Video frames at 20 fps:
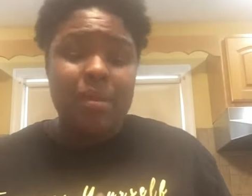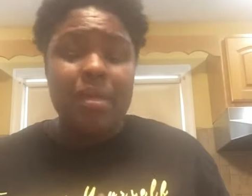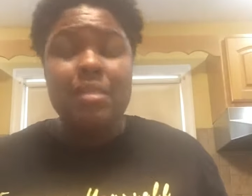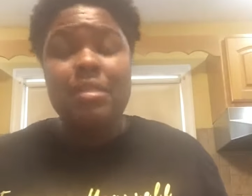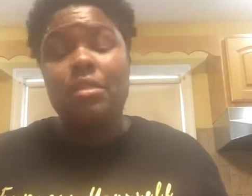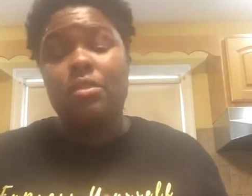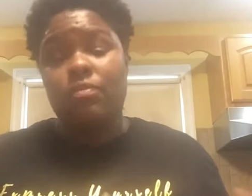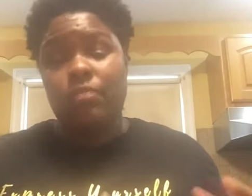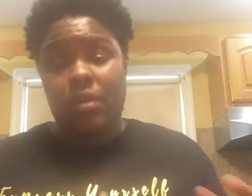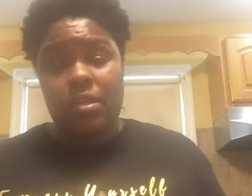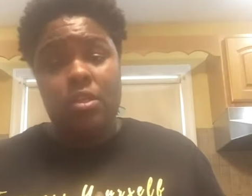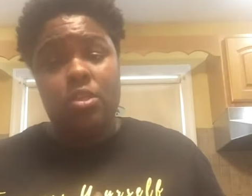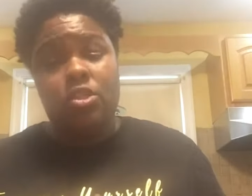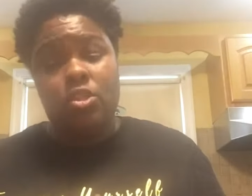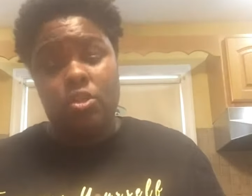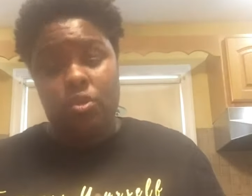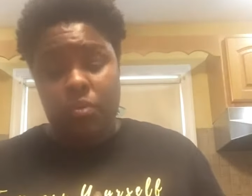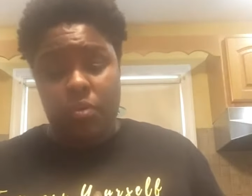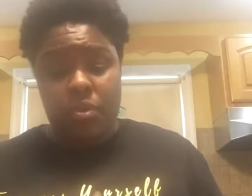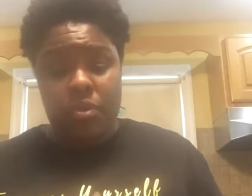Yes, it's fun to
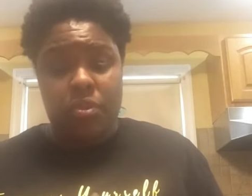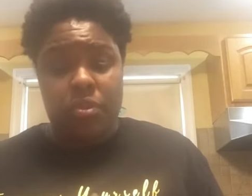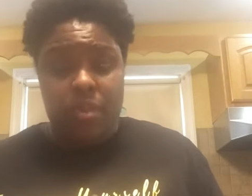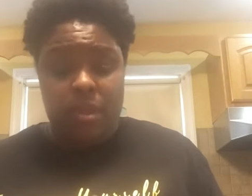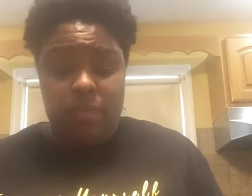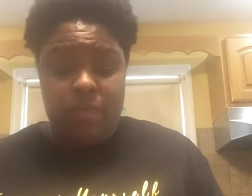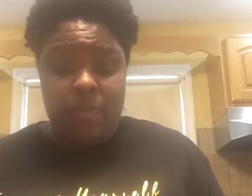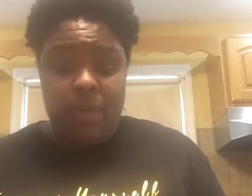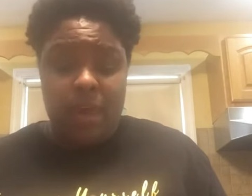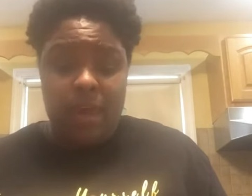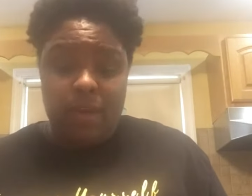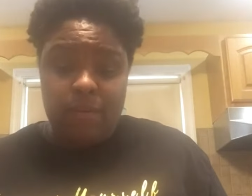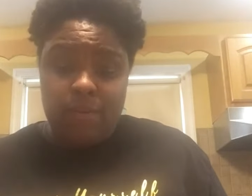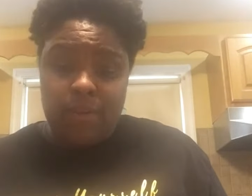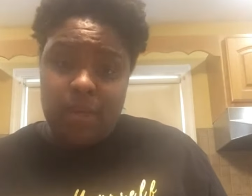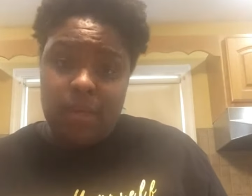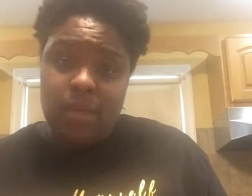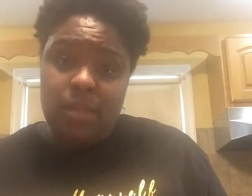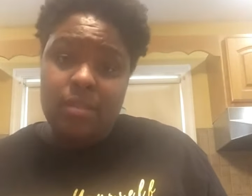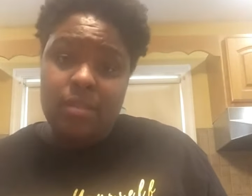do if they have
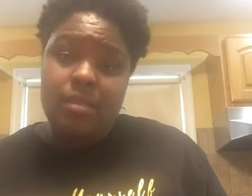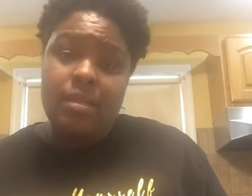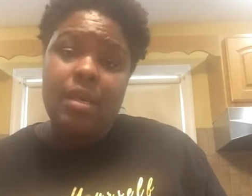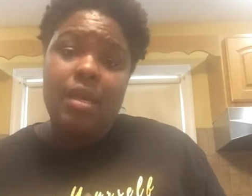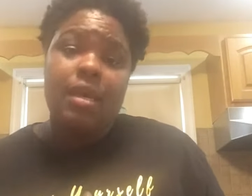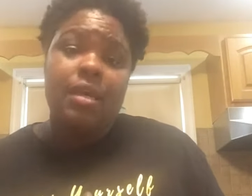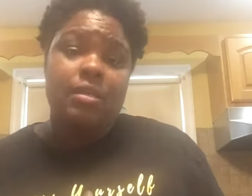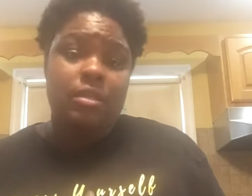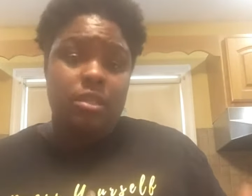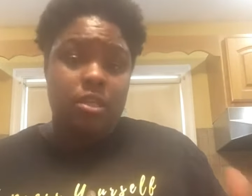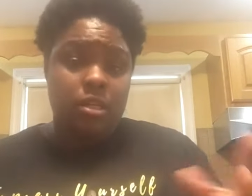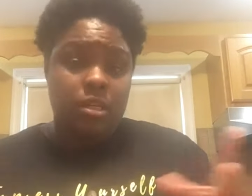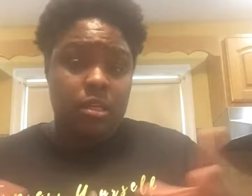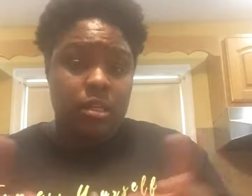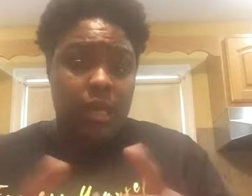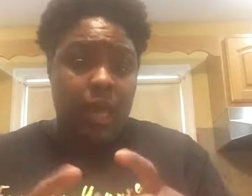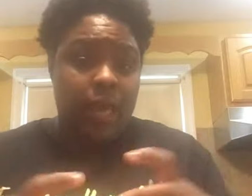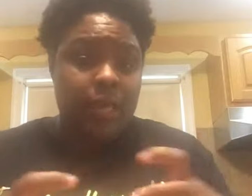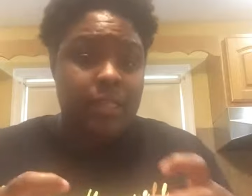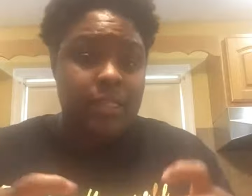kids. It's a
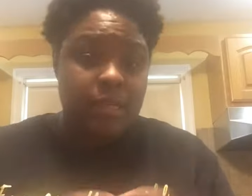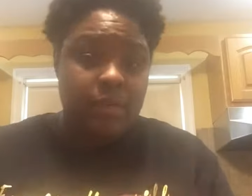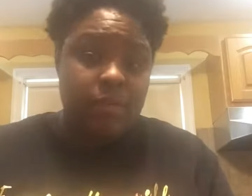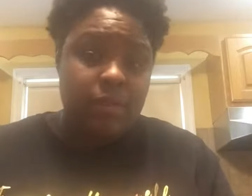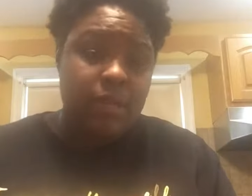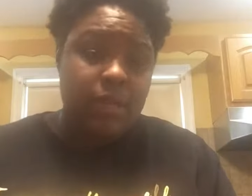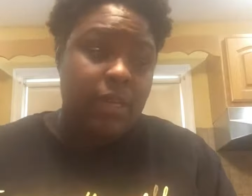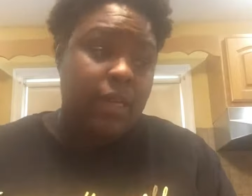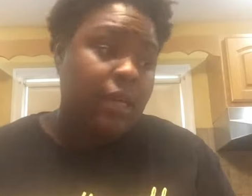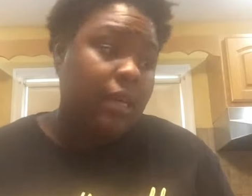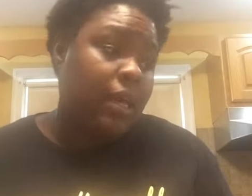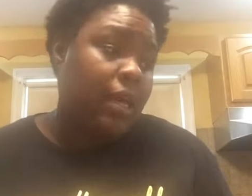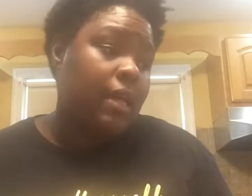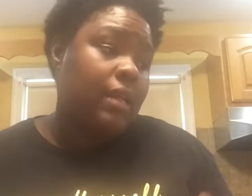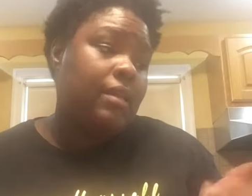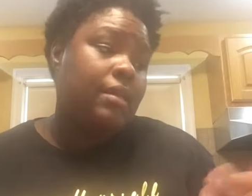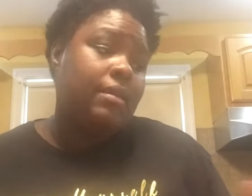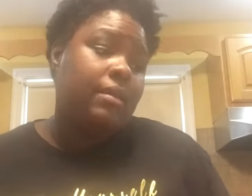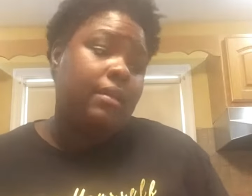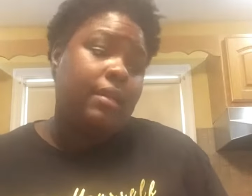good activity,
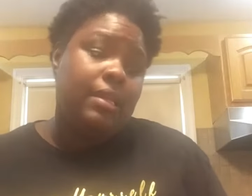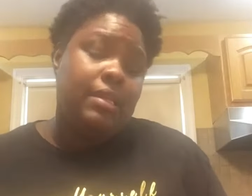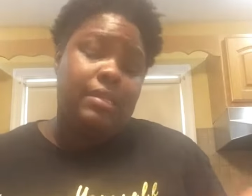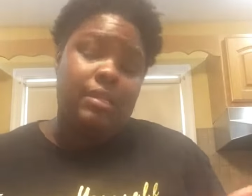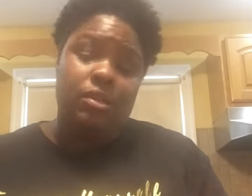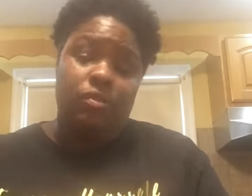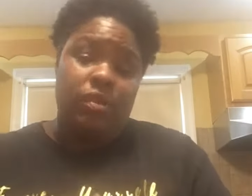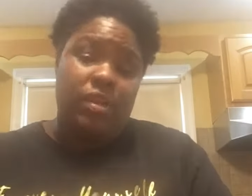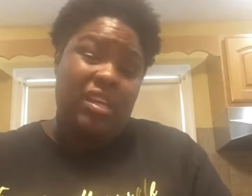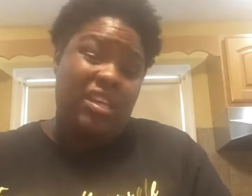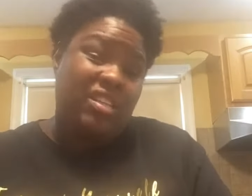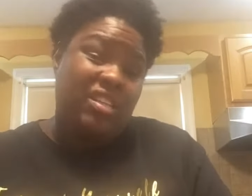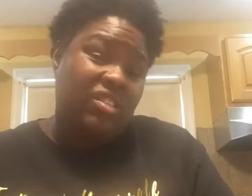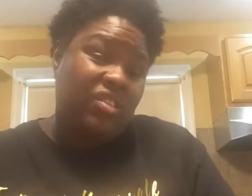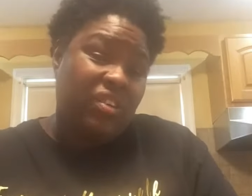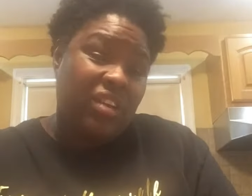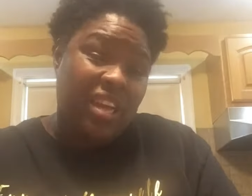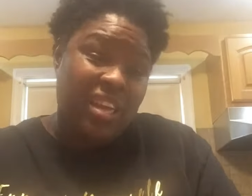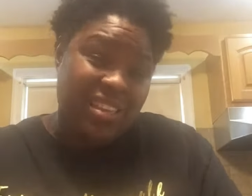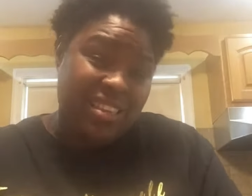and these ingredients
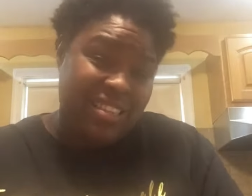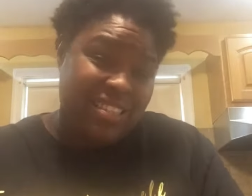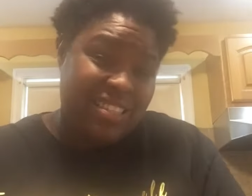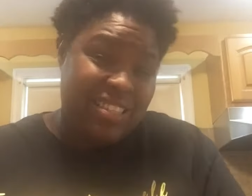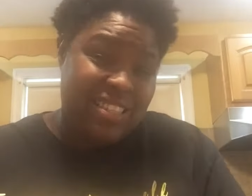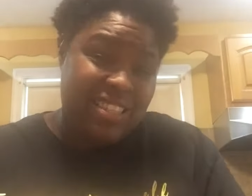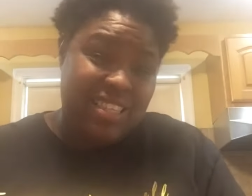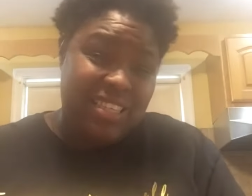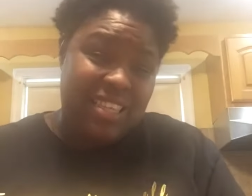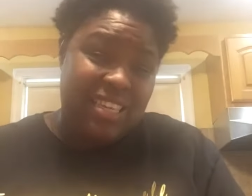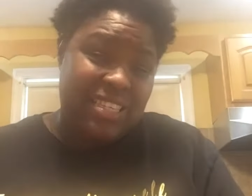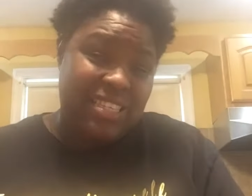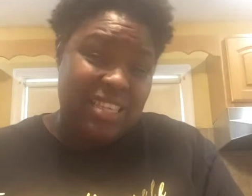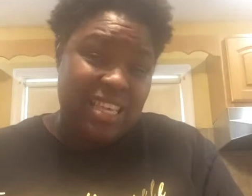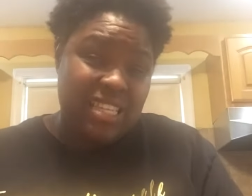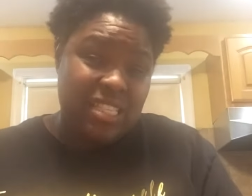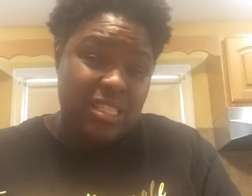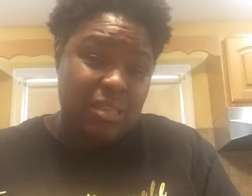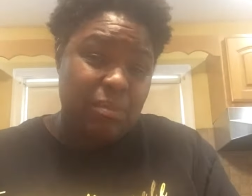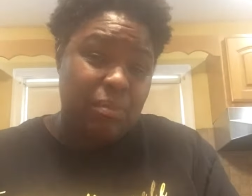are easily
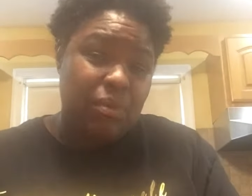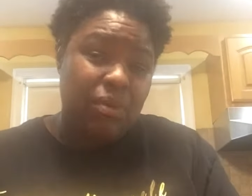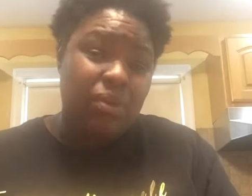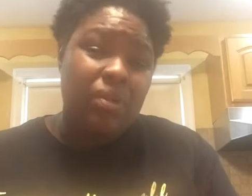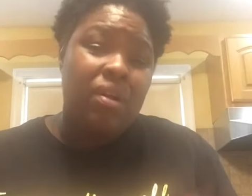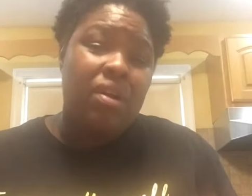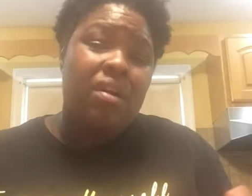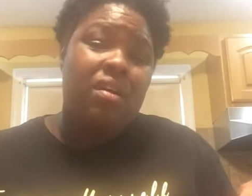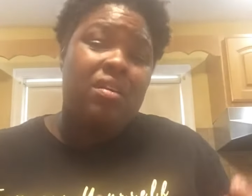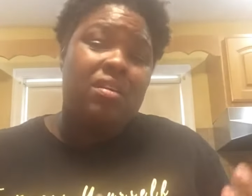accessible.